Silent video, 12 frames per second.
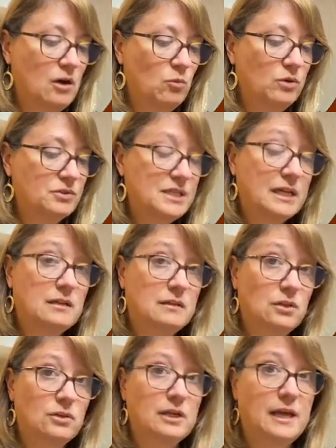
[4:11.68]
we'll take a
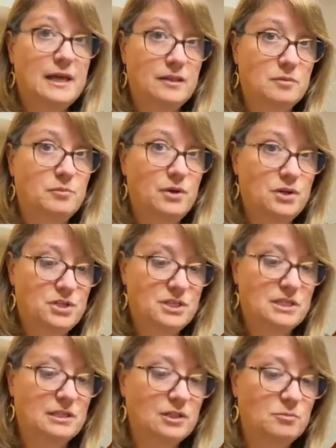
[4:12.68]
look at the
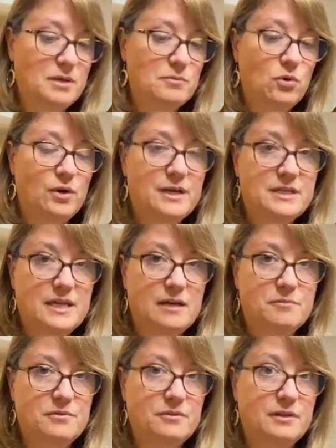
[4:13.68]
brushes a little bit more in
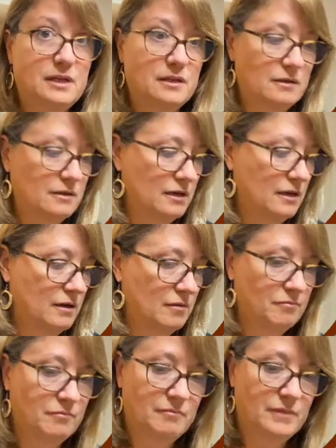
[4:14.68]
depth in
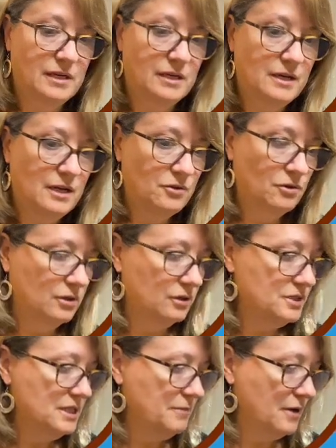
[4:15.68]
another
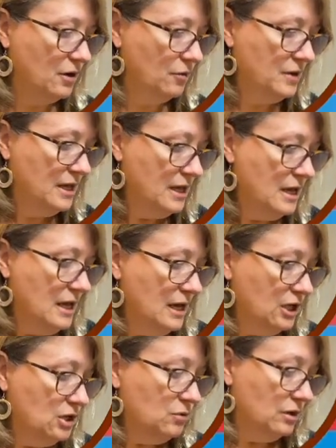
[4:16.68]
little demo.
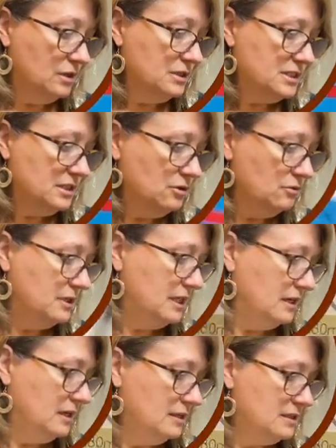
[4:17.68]
You also
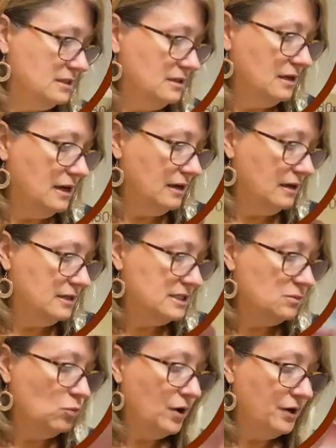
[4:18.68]
get
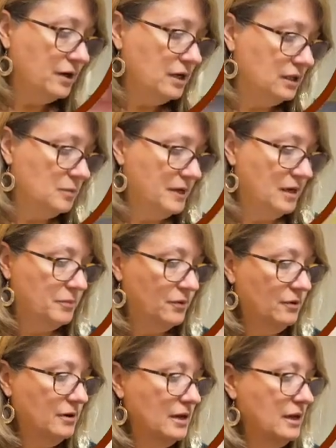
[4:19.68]
some watercolor
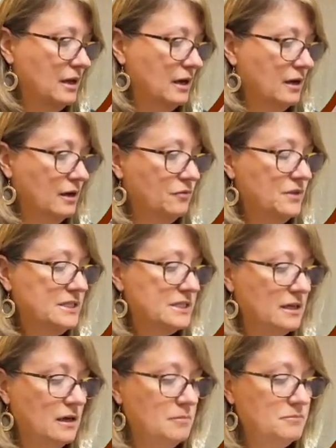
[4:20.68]
paper.
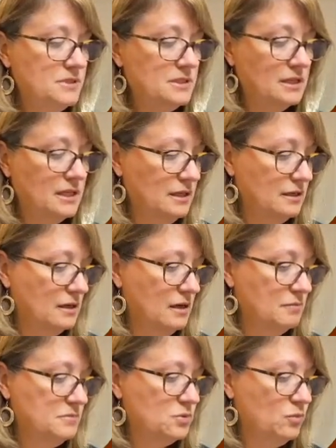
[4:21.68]
The kit
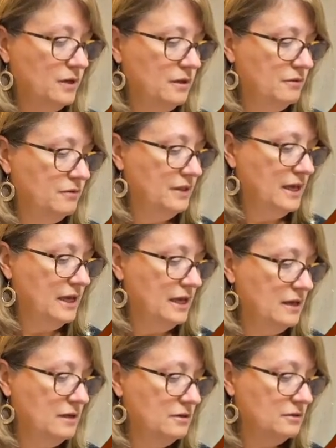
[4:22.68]
comes with
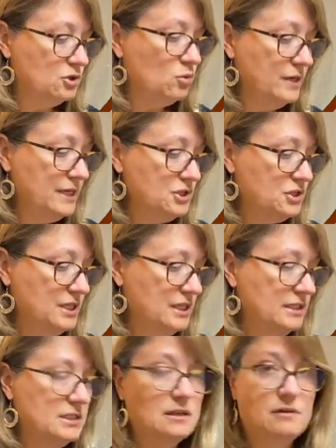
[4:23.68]
20
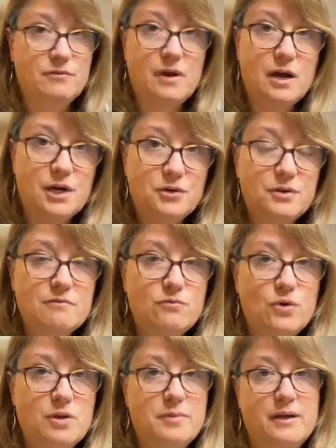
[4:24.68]
sheets of
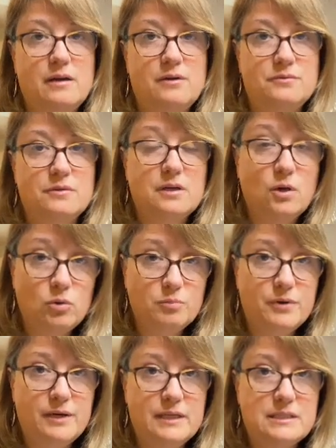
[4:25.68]
140-pound cold
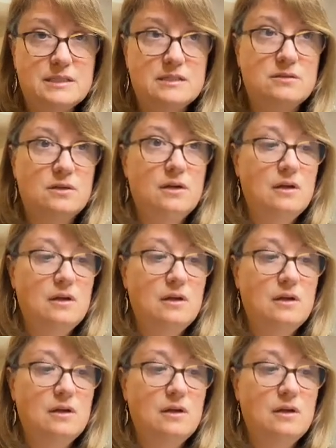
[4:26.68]
press